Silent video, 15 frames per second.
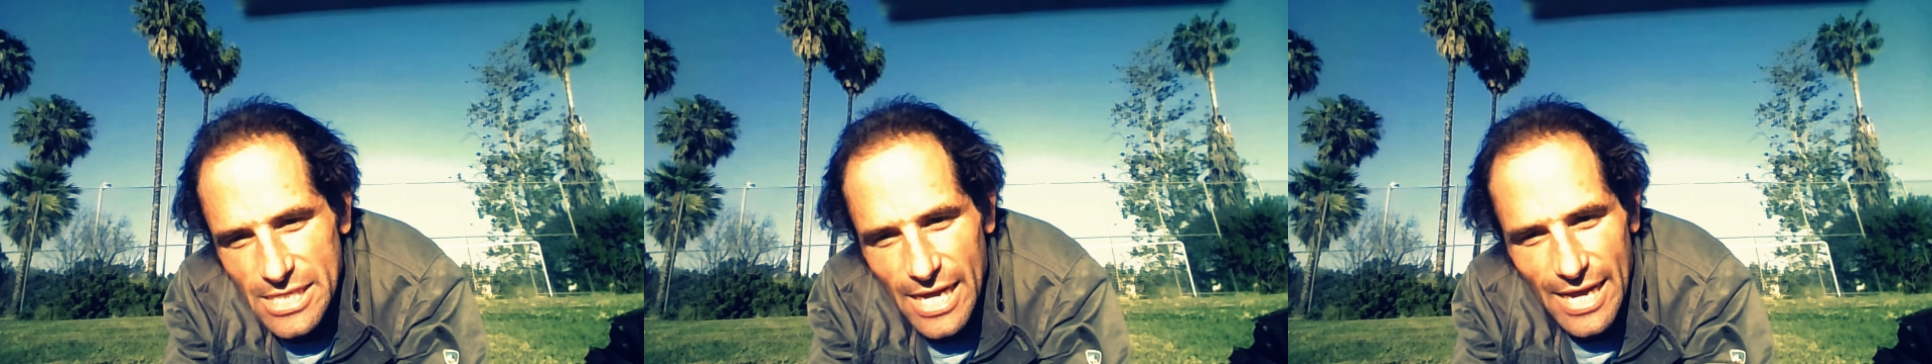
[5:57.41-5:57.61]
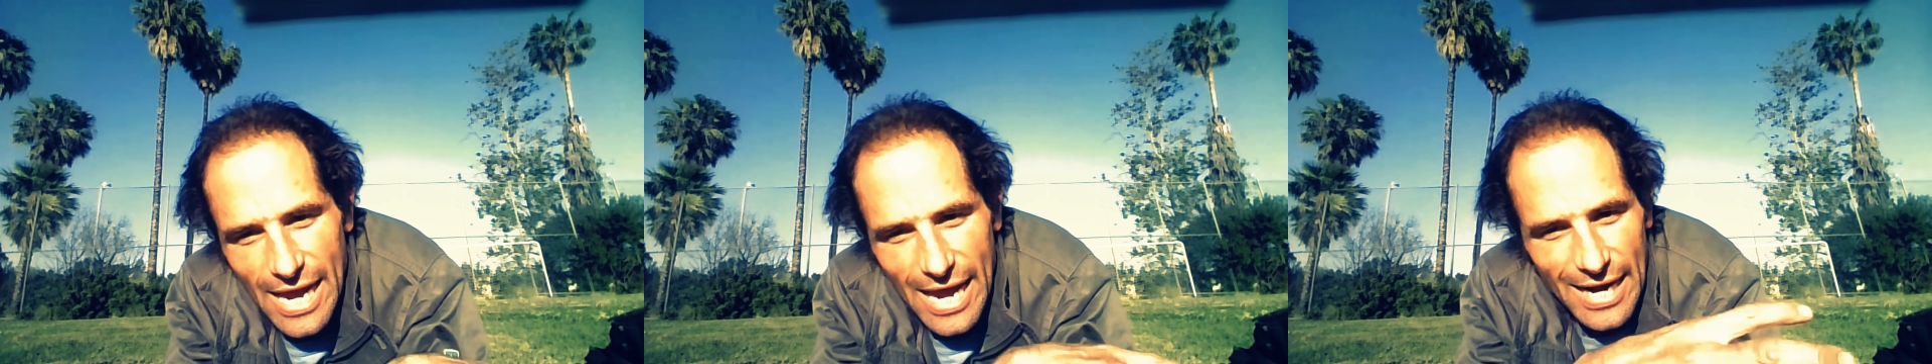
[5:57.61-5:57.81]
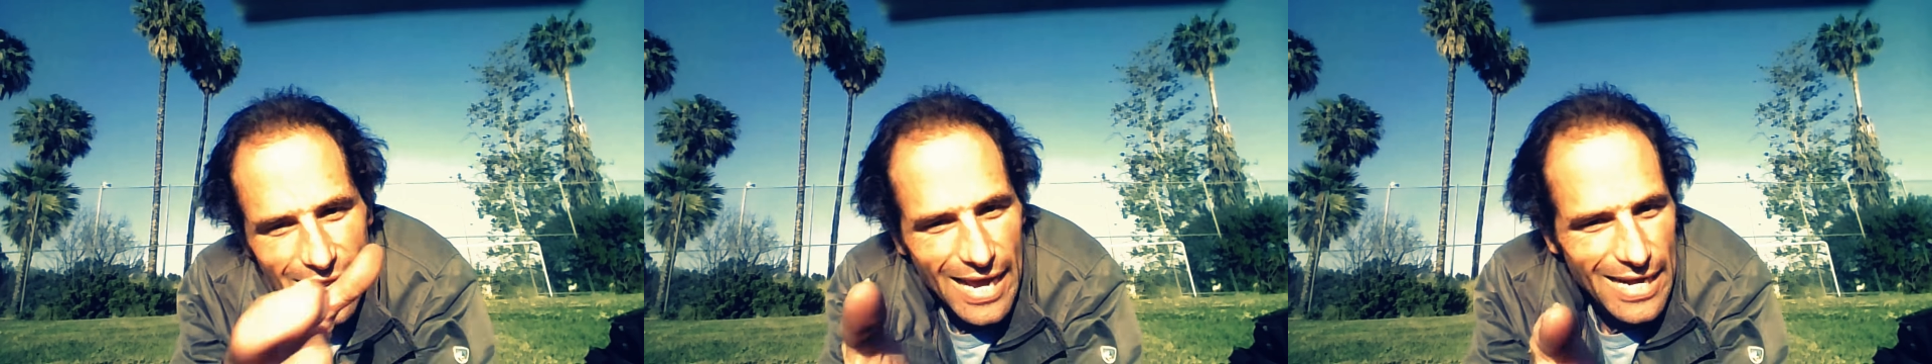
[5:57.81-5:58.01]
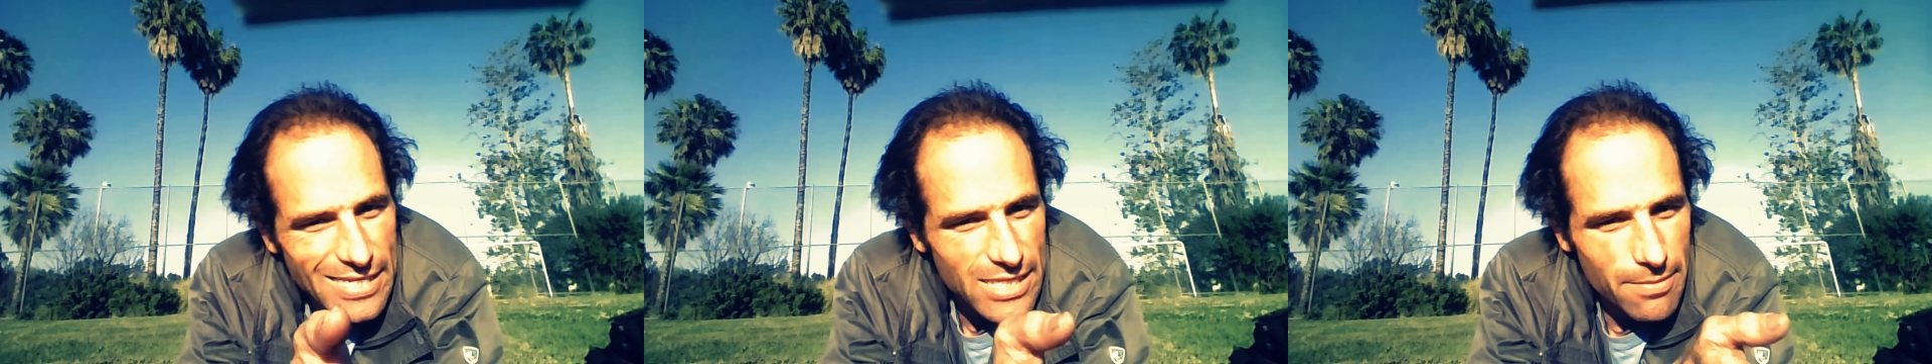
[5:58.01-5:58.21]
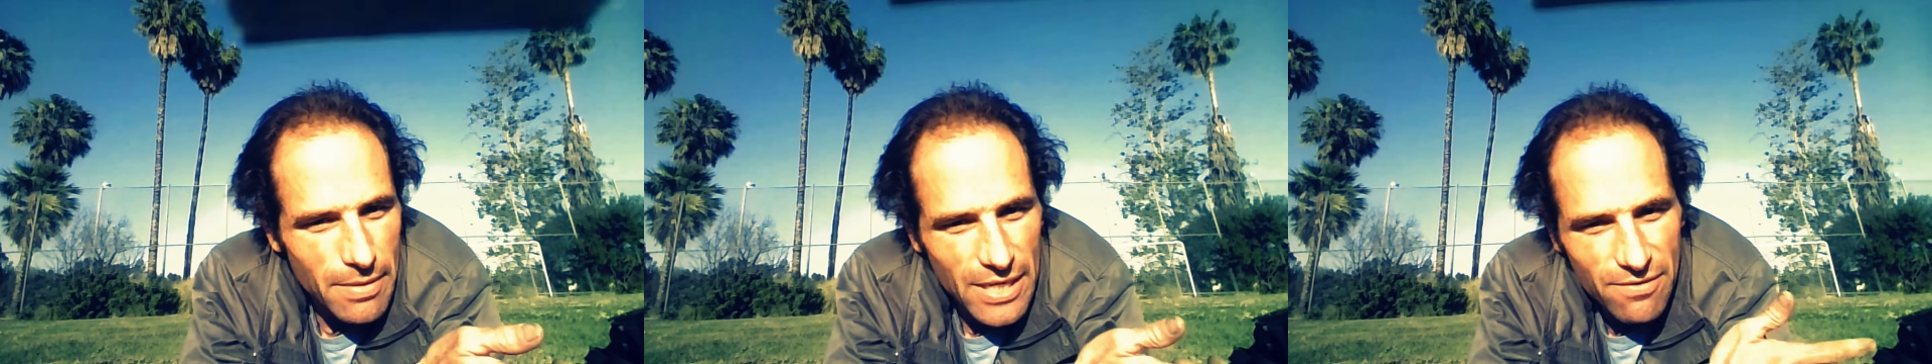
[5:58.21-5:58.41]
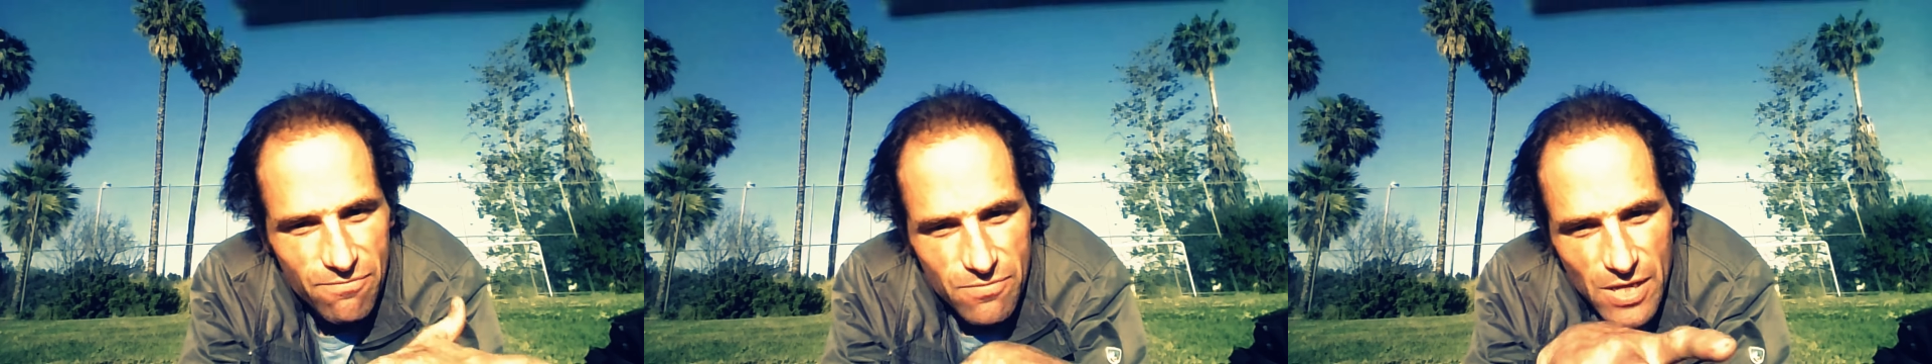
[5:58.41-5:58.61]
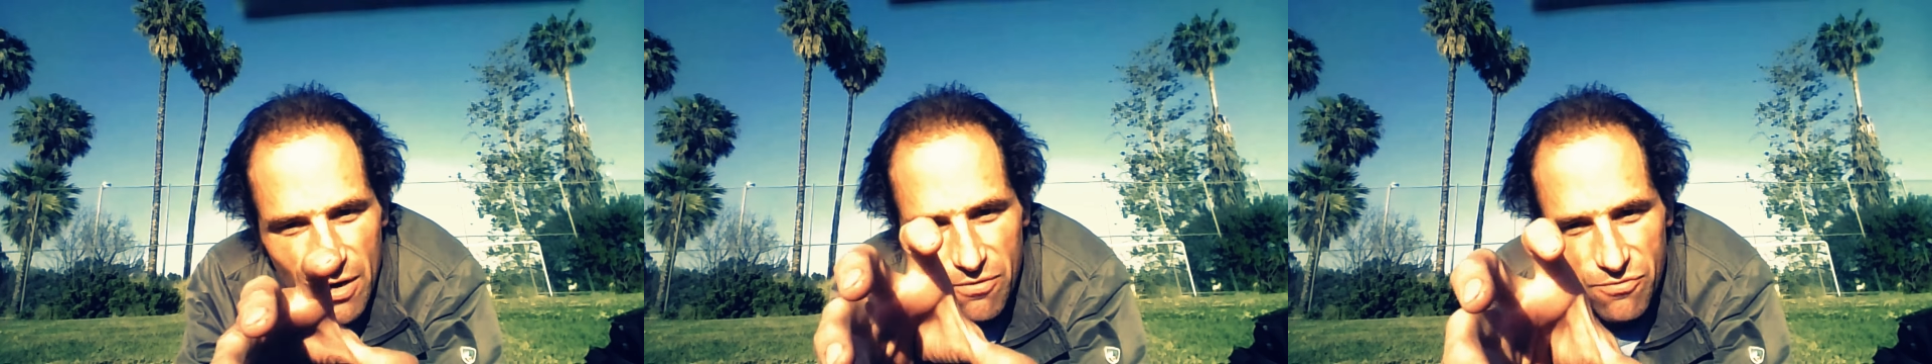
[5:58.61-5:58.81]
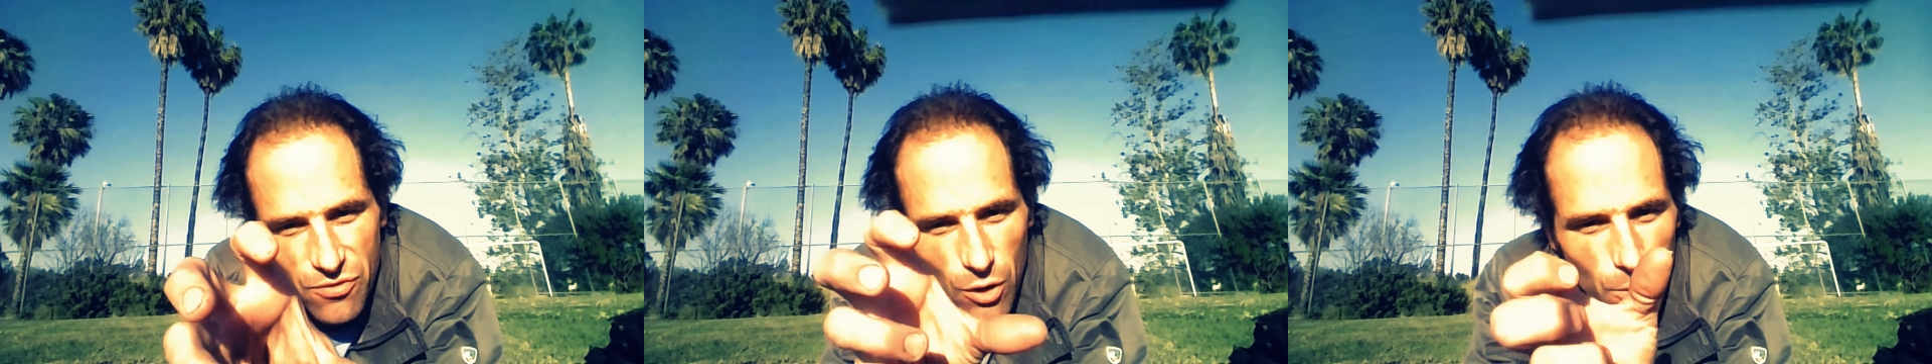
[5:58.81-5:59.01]
I had somebody
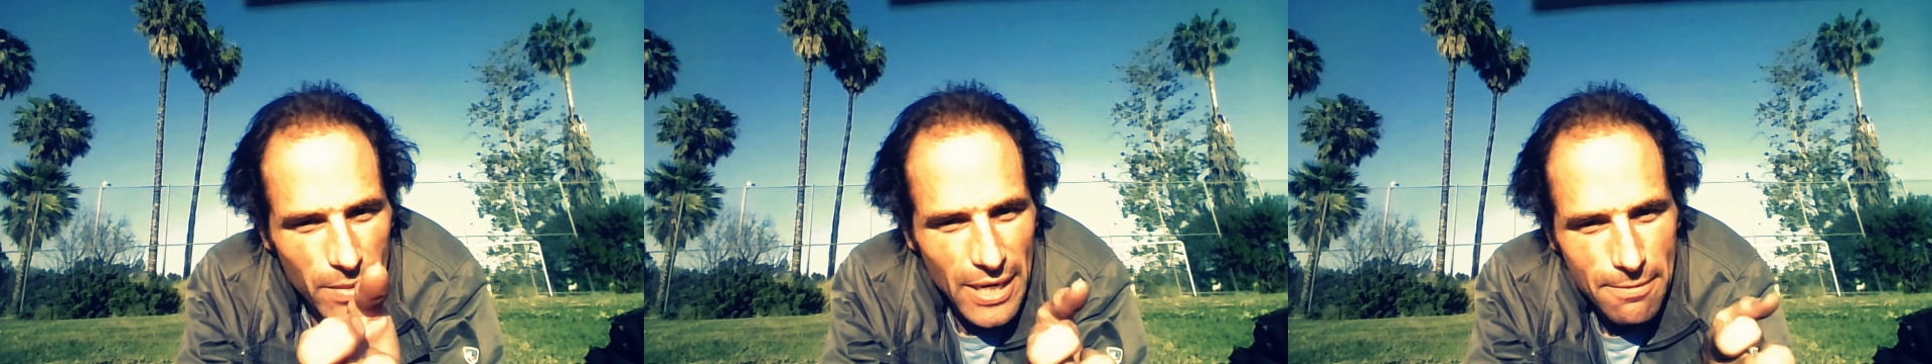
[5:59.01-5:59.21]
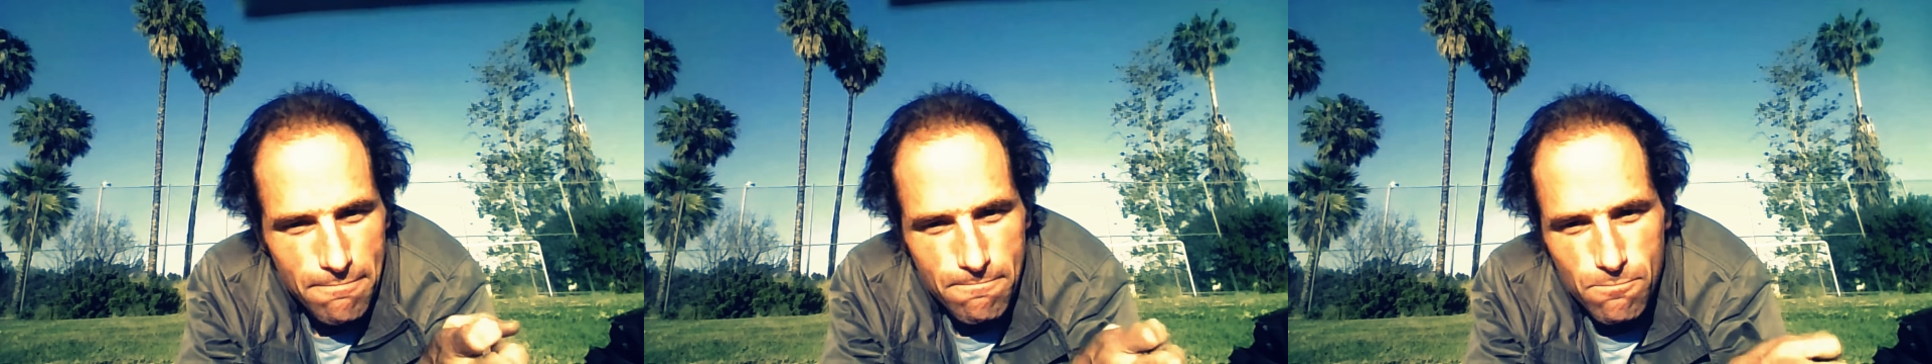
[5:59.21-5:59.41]
film it